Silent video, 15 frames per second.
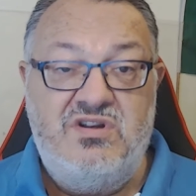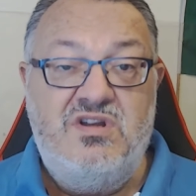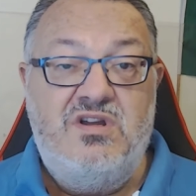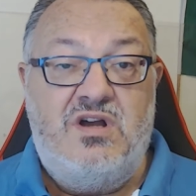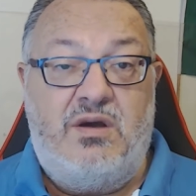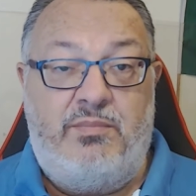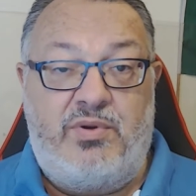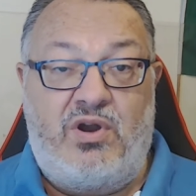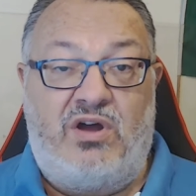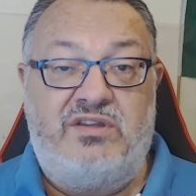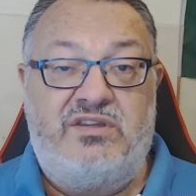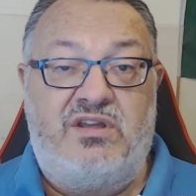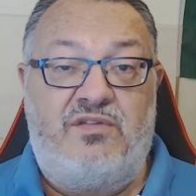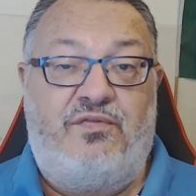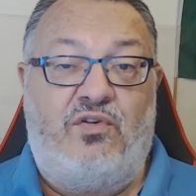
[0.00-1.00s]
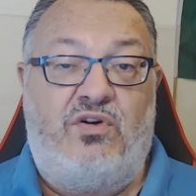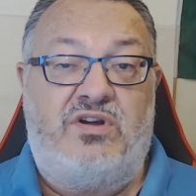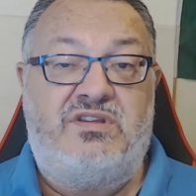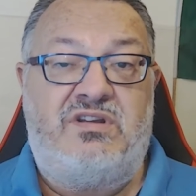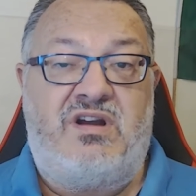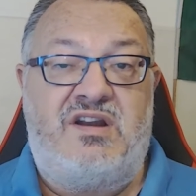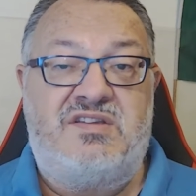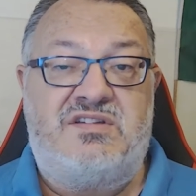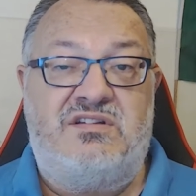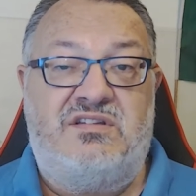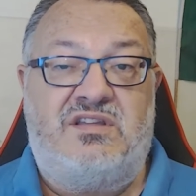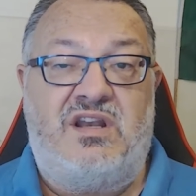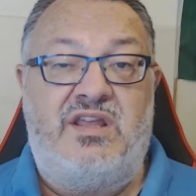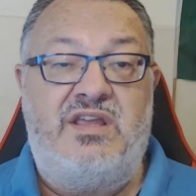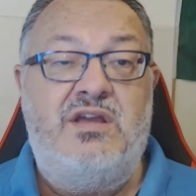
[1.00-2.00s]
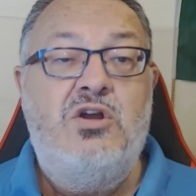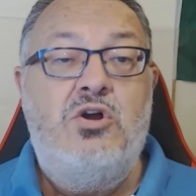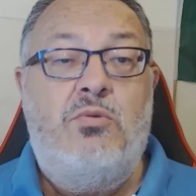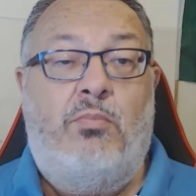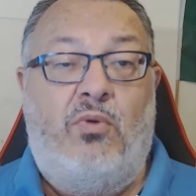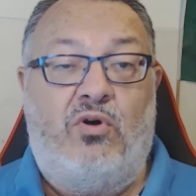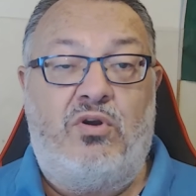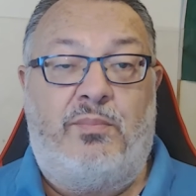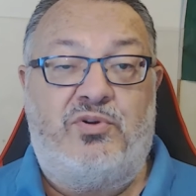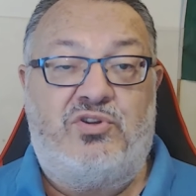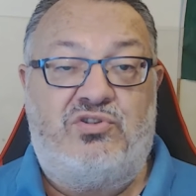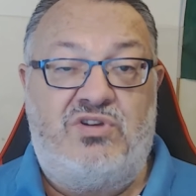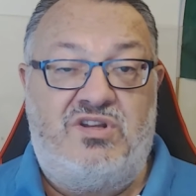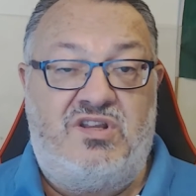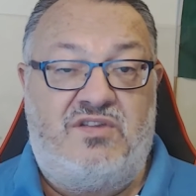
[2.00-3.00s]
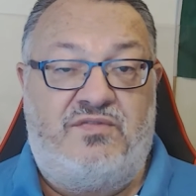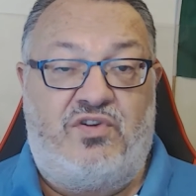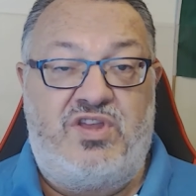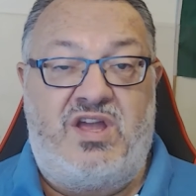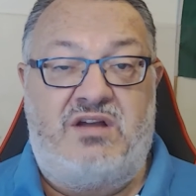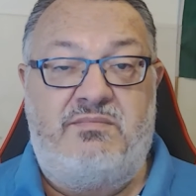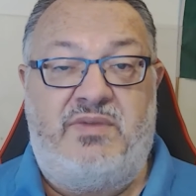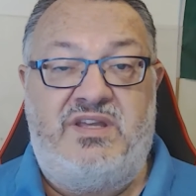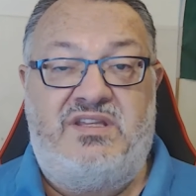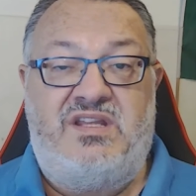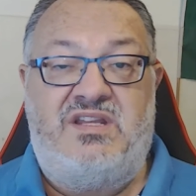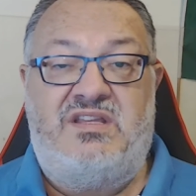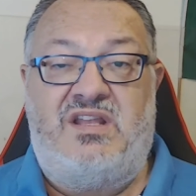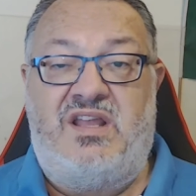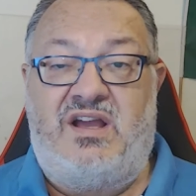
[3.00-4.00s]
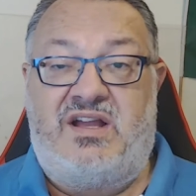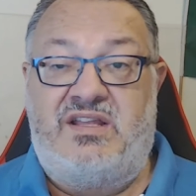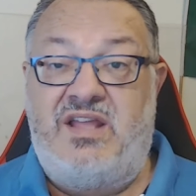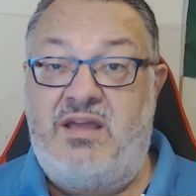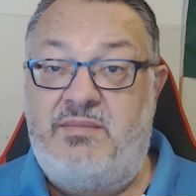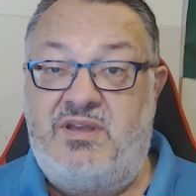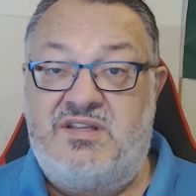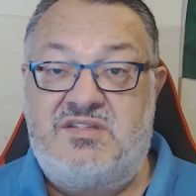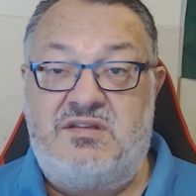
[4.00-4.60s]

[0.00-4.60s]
Abroad, therefore, there are certainly more opportunities for young made-in-Italy academics,